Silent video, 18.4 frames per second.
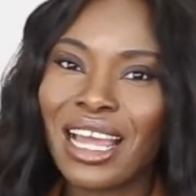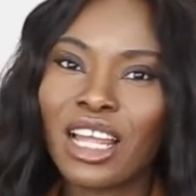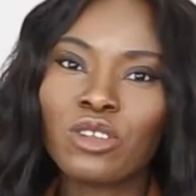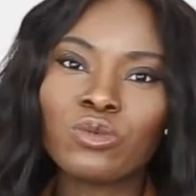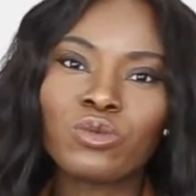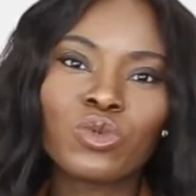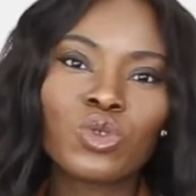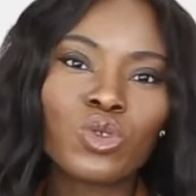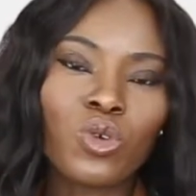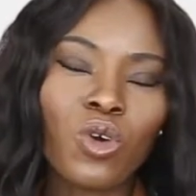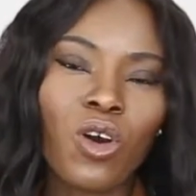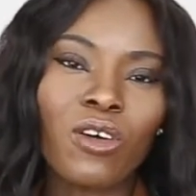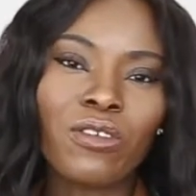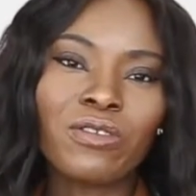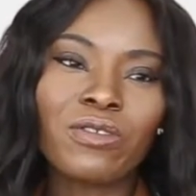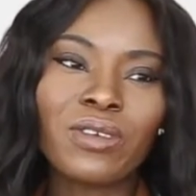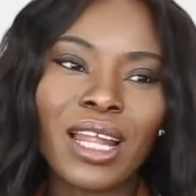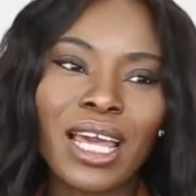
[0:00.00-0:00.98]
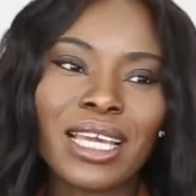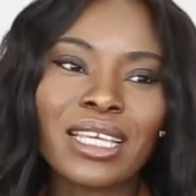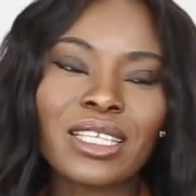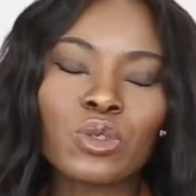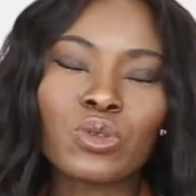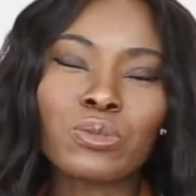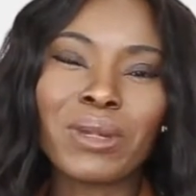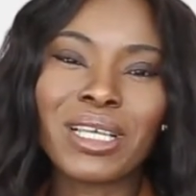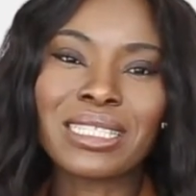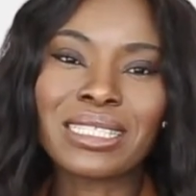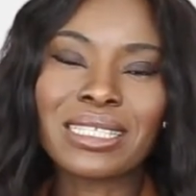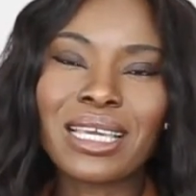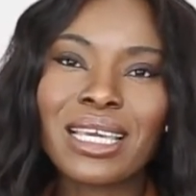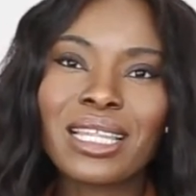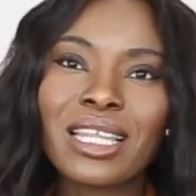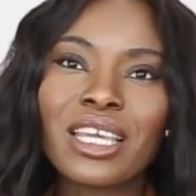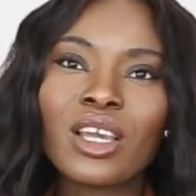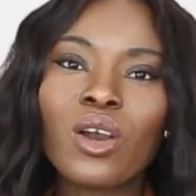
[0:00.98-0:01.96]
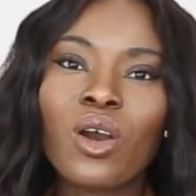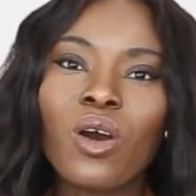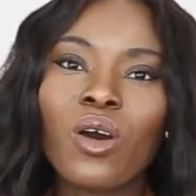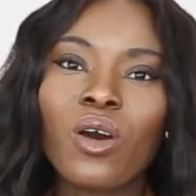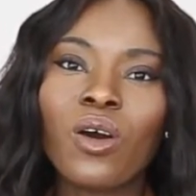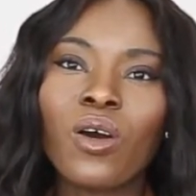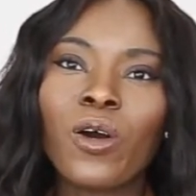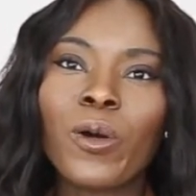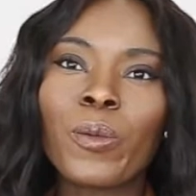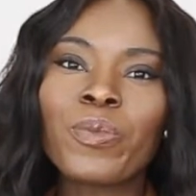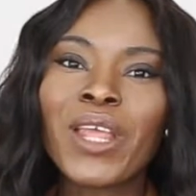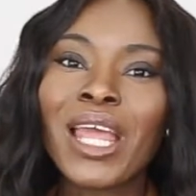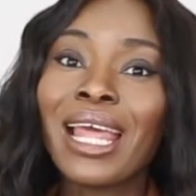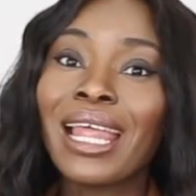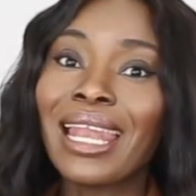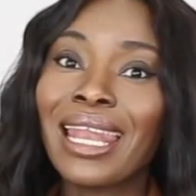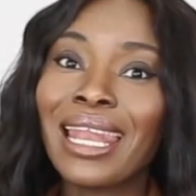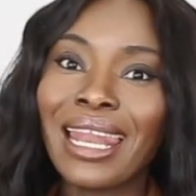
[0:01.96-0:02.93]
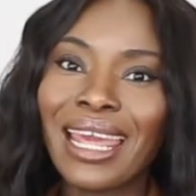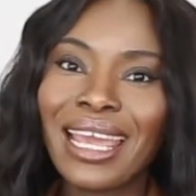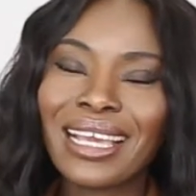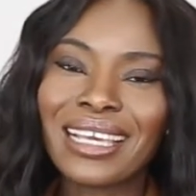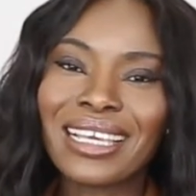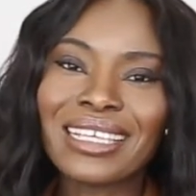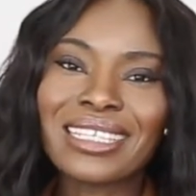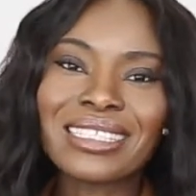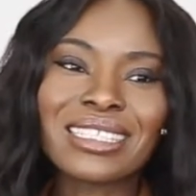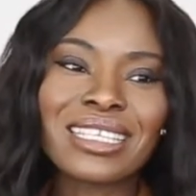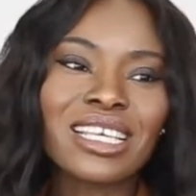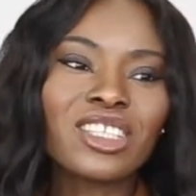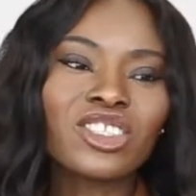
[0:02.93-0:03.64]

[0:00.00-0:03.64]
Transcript: I do often like it with my skinny or leggings.